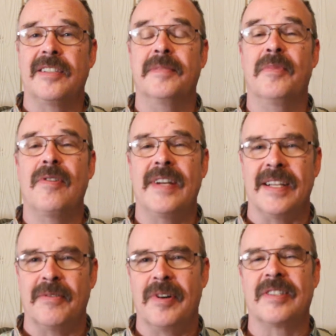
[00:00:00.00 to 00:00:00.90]
Good
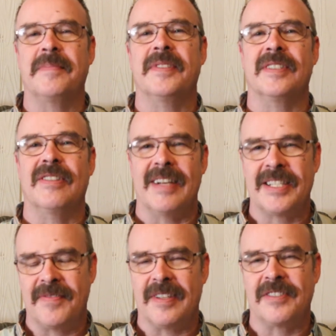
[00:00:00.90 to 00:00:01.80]
morning. Welcome to
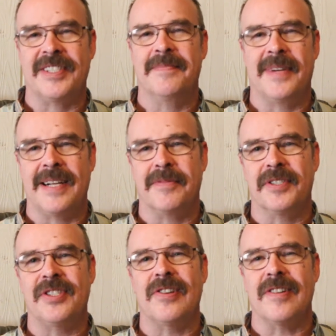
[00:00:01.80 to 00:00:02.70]
Grace Fellowship
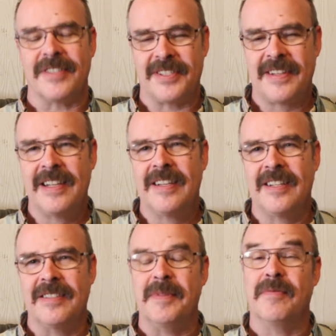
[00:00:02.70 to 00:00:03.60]
Bible Church.
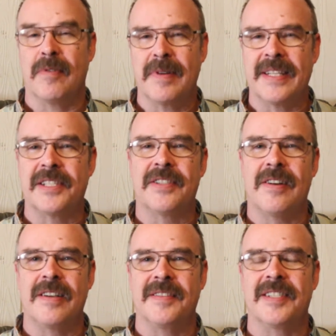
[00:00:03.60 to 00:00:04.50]
Before we get
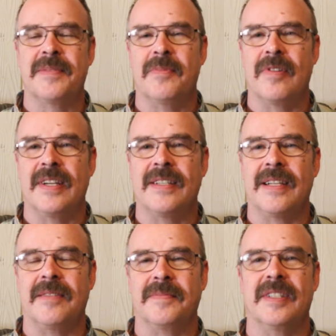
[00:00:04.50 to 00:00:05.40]
started this morning,
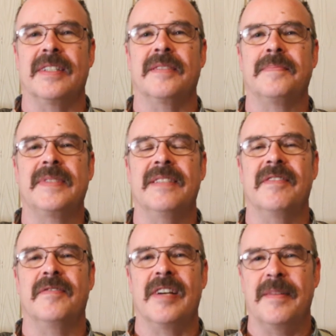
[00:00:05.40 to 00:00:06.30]
I'm going to
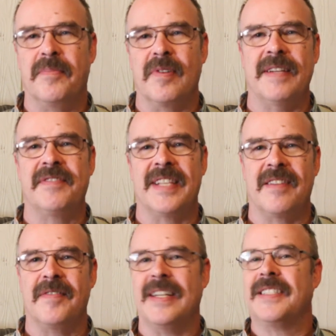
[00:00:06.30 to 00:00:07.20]
give a very brief
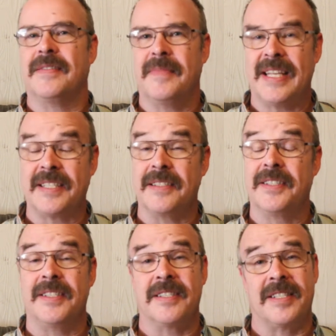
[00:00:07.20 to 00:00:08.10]
salvation
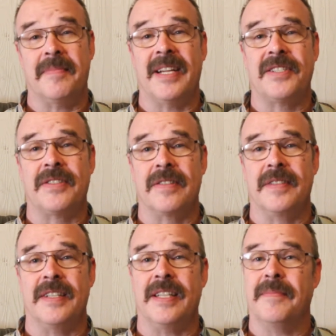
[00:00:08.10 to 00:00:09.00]
message just to make sure
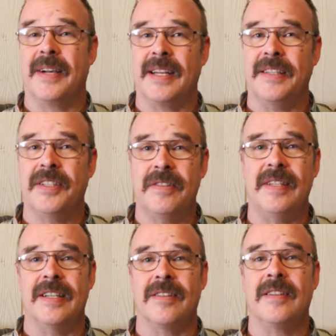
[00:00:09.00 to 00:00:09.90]
that anybody new
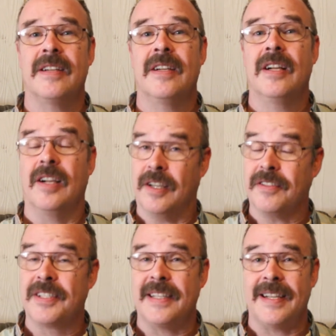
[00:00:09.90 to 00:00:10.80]
here
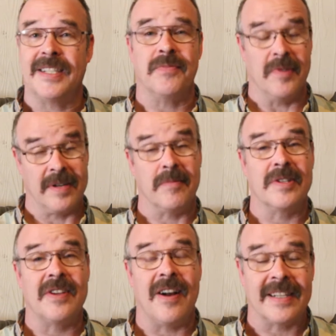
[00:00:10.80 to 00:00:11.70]
understands what
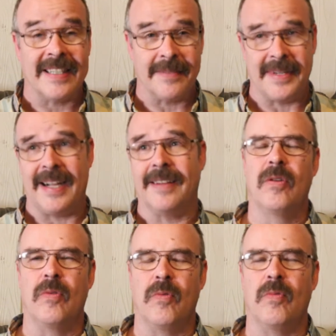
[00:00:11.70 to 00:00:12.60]
we're talking about.
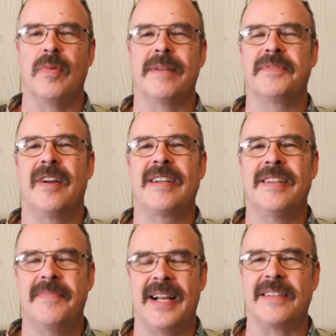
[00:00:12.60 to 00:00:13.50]
When I'm
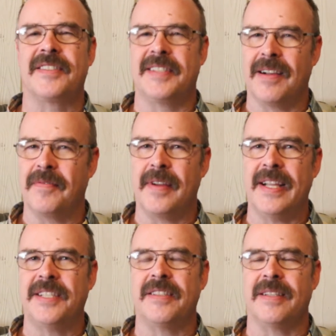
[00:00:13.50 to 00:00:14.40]
talking about
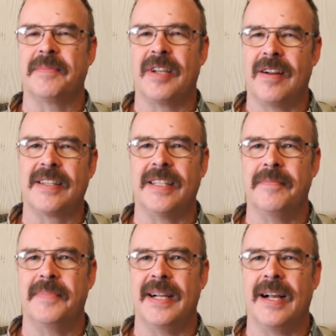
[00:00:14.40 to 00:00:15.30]
salvation, I'm talking
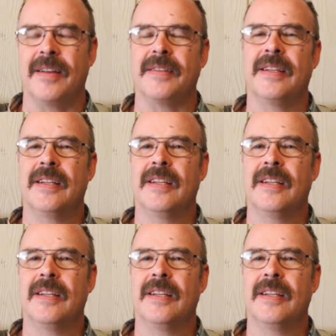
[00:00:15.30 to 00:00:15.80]
about